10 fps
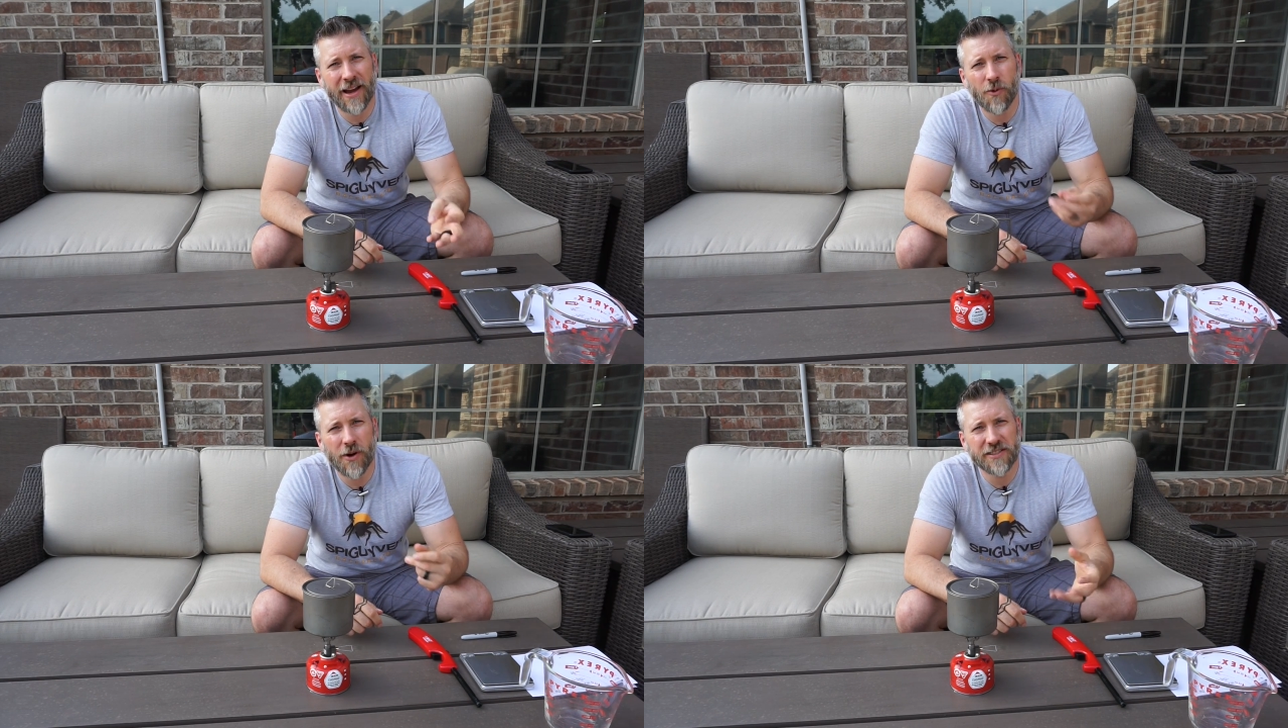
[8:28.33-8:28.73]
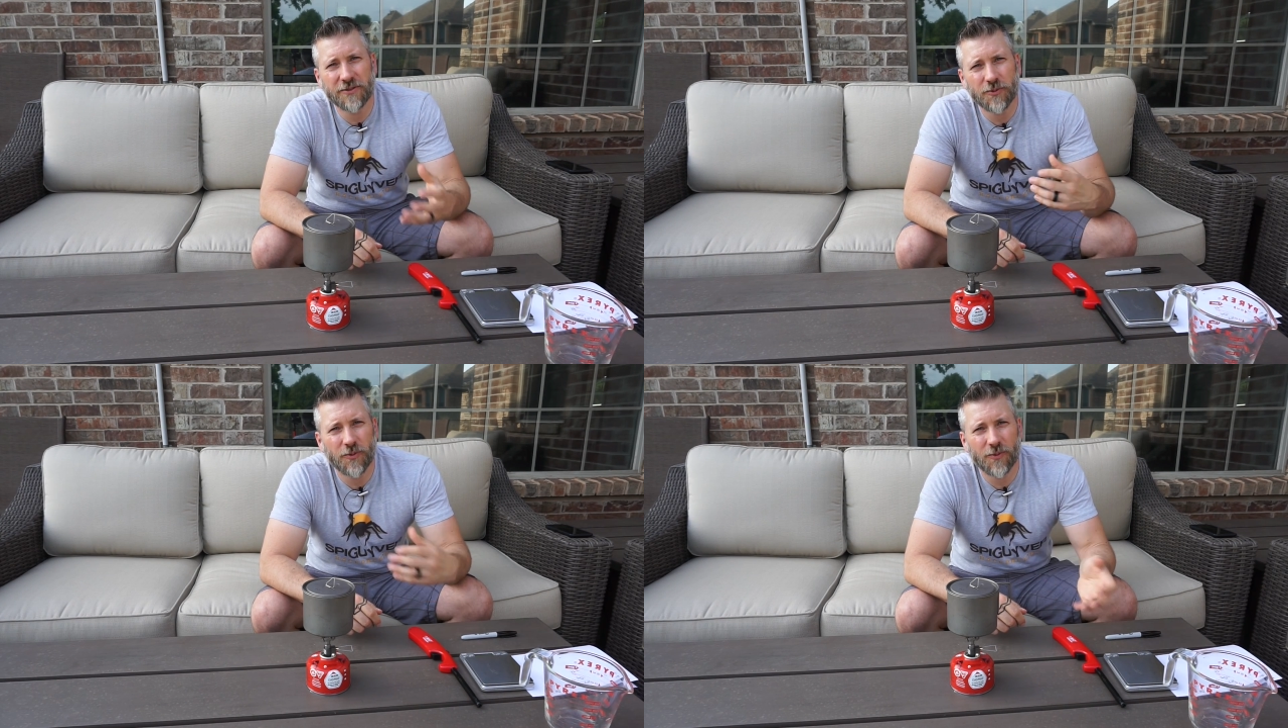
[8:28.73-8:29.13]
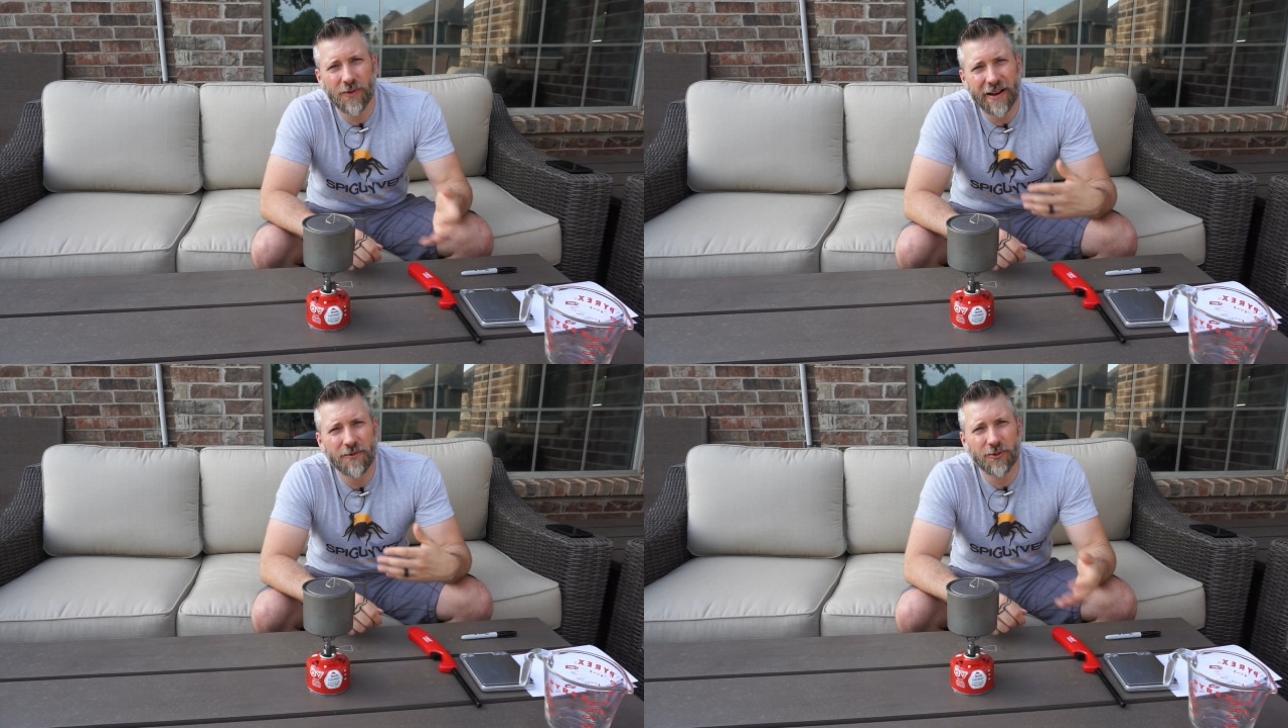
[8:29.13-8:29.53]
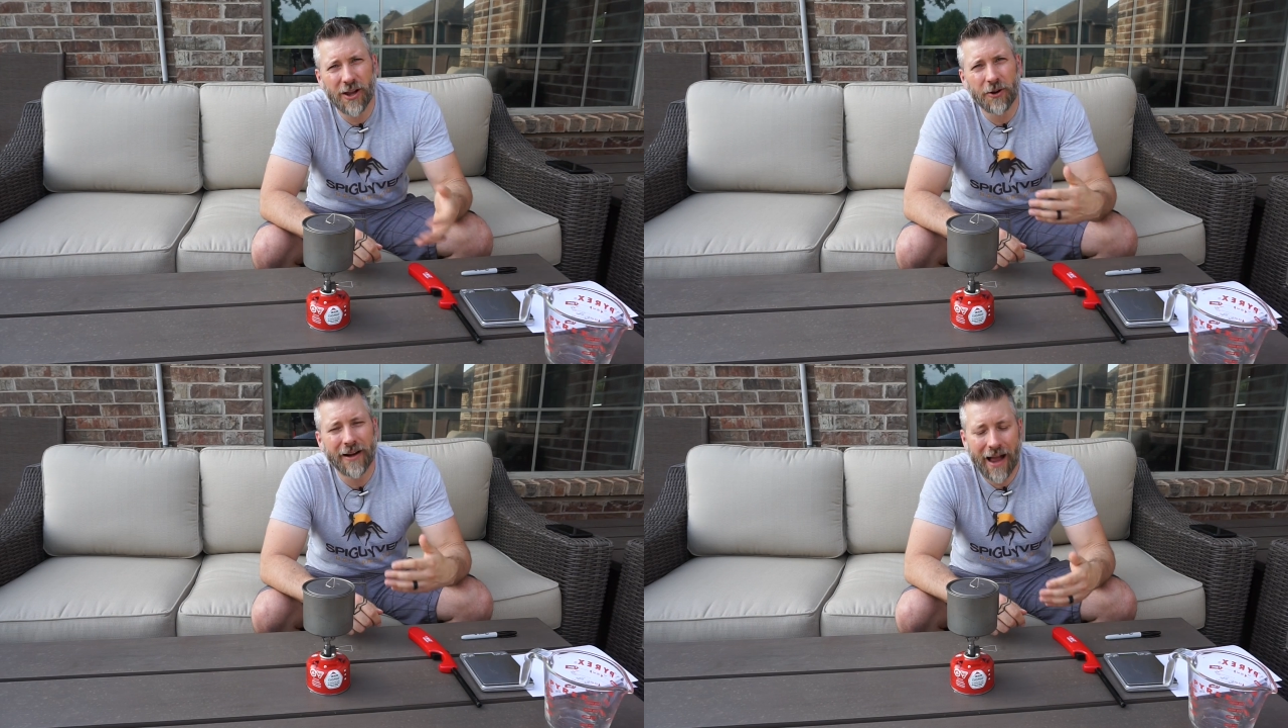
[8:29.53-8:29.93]
and it wasn't like
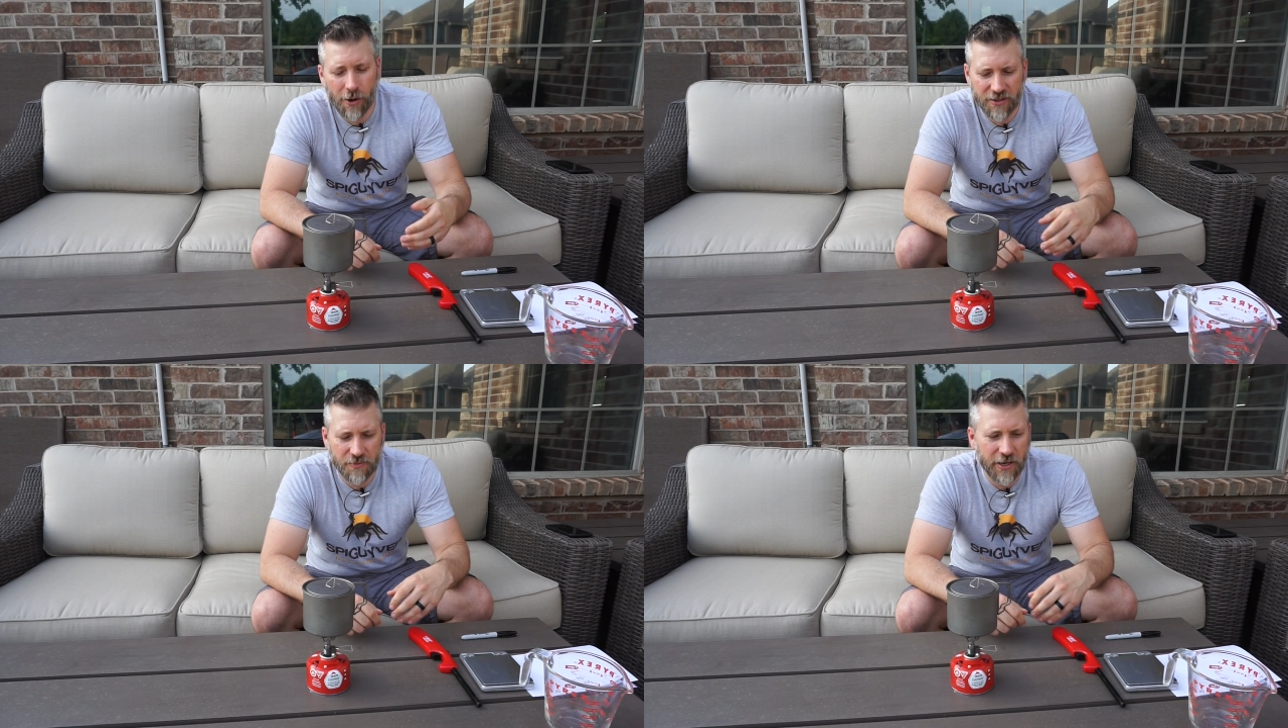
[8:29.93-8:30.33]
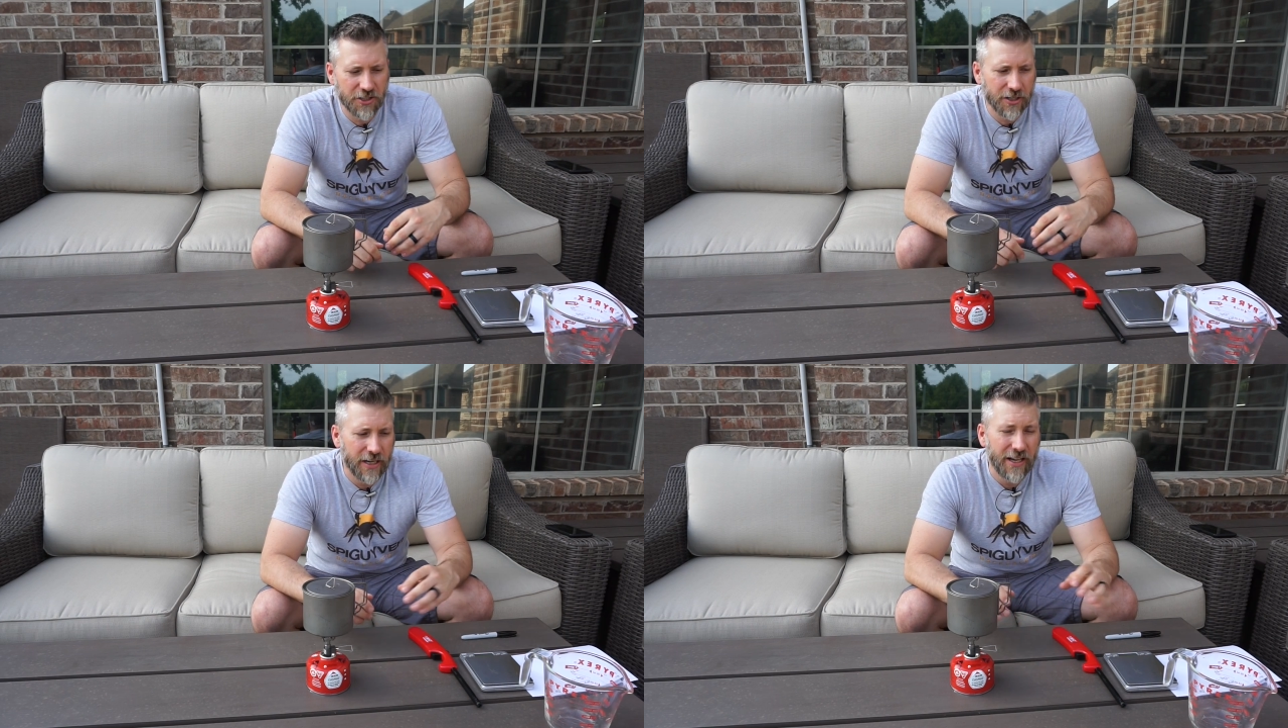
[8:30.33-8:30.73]
flaring out as much.